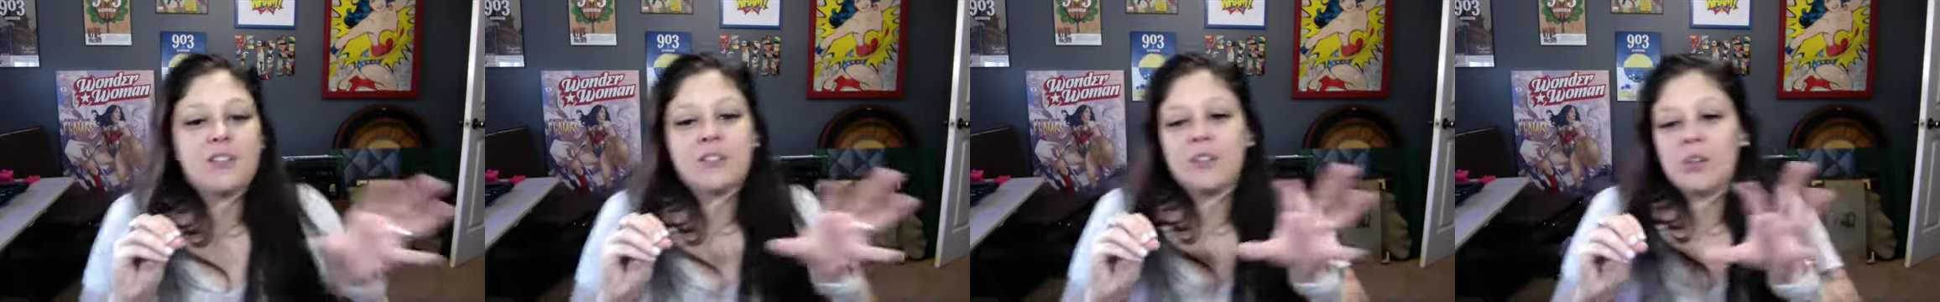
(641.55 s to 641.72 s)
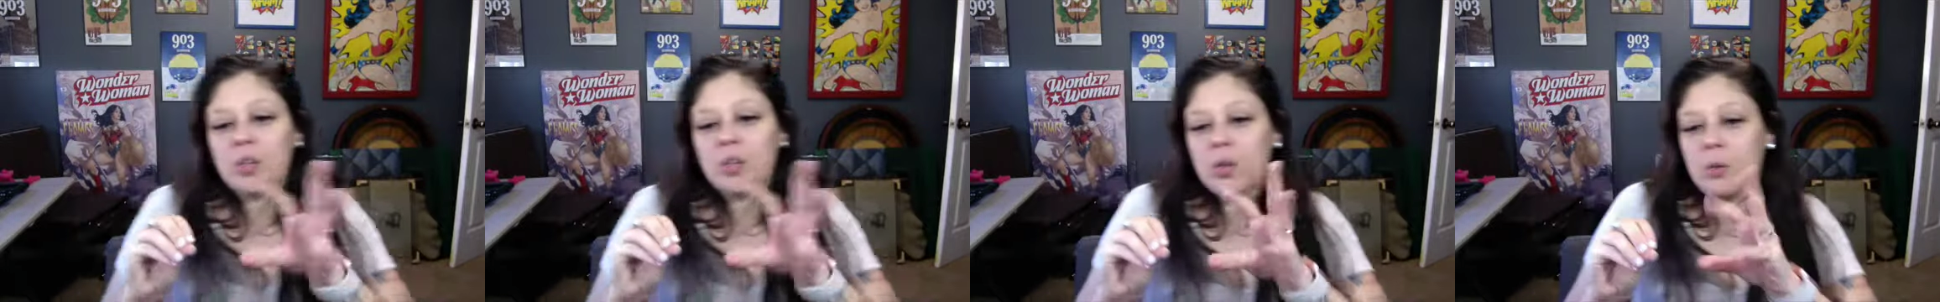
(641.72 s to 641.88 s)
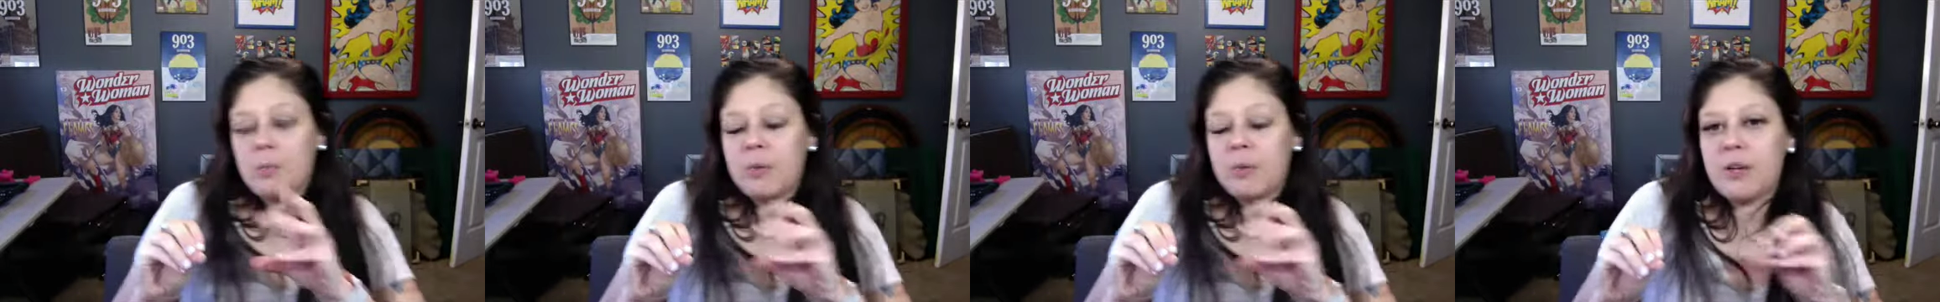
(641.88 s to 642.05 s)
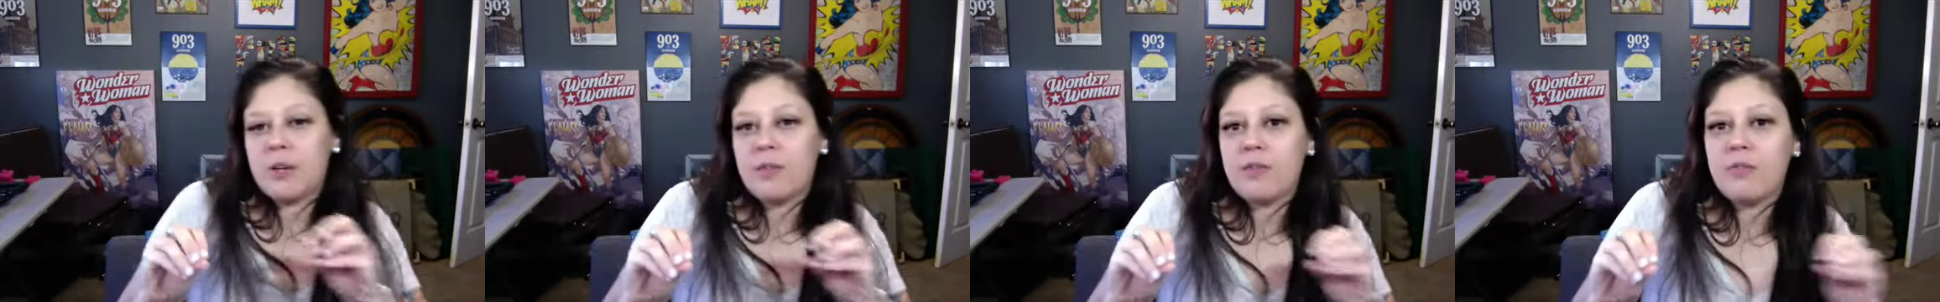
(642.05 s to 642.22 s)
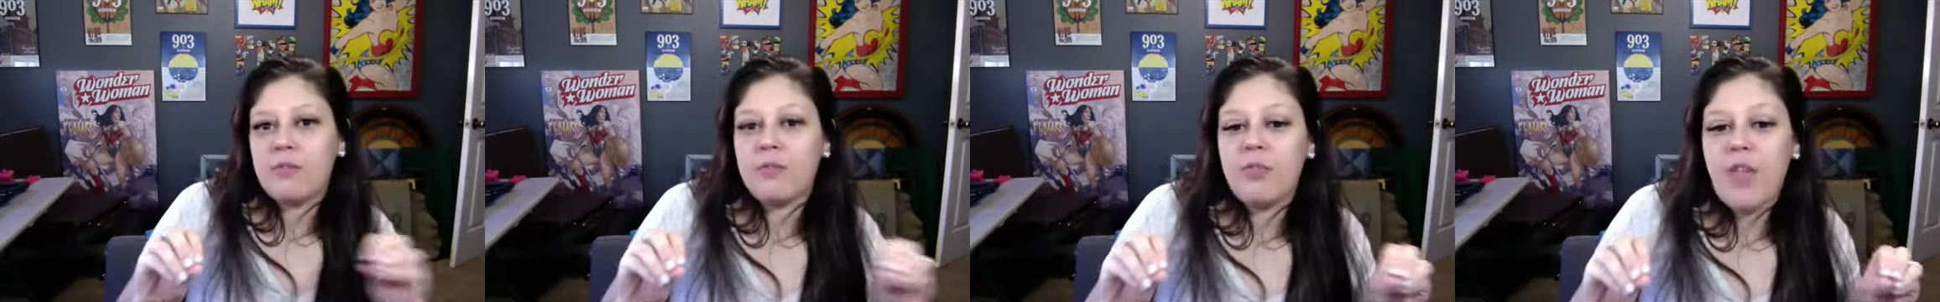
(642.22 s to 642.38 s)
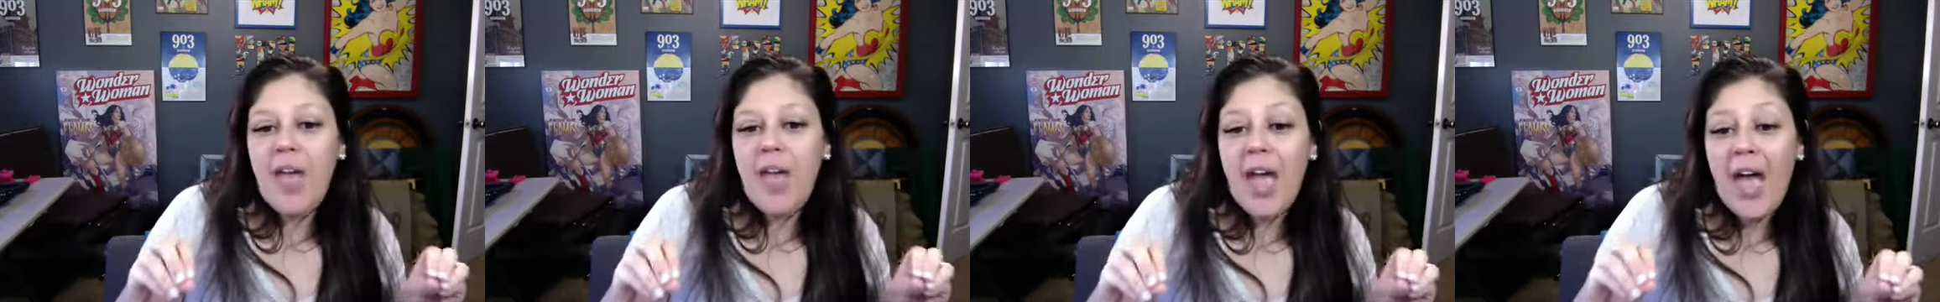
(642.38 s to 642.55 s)
a little bit
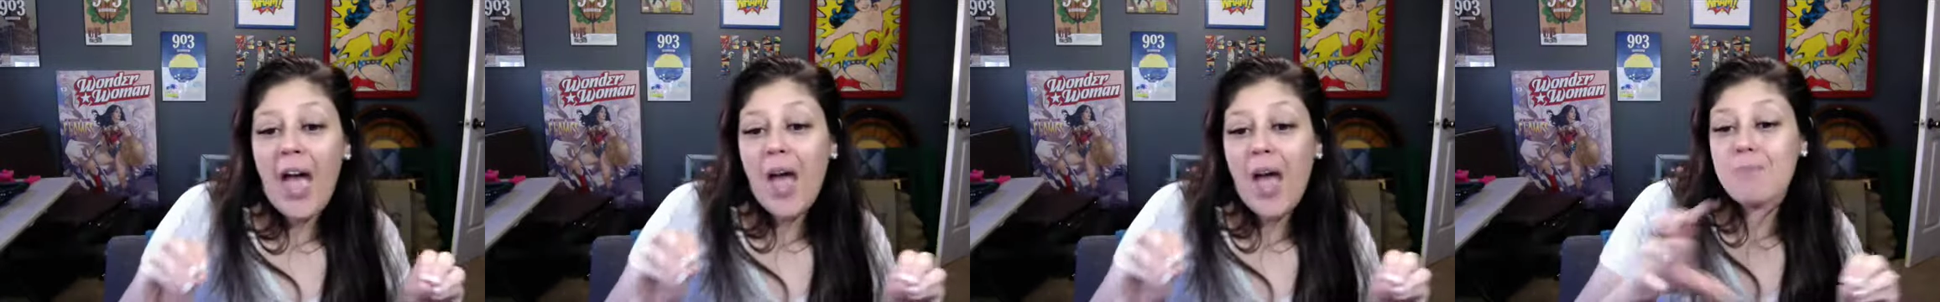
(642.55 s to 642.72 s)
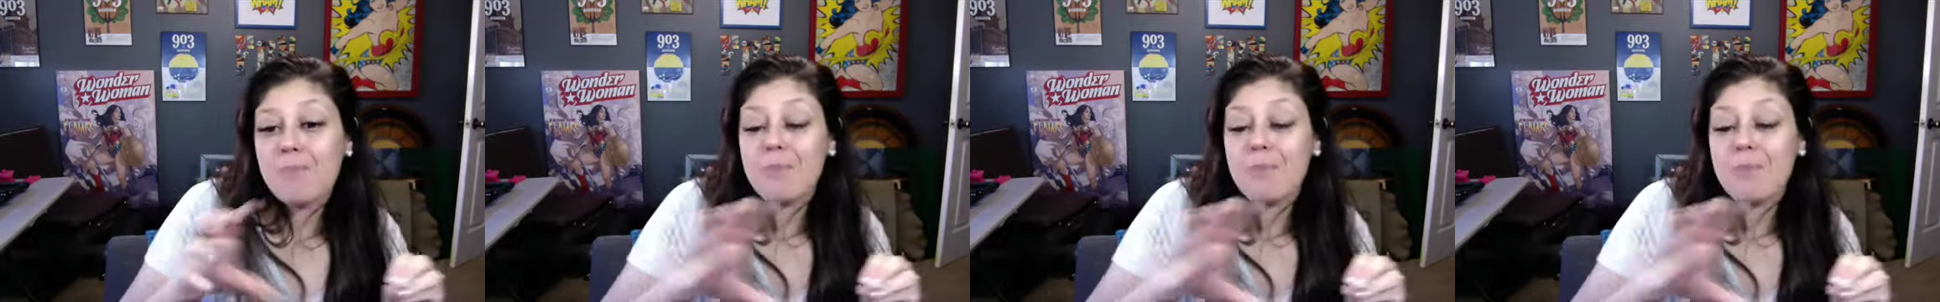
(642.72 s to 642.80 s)
of that.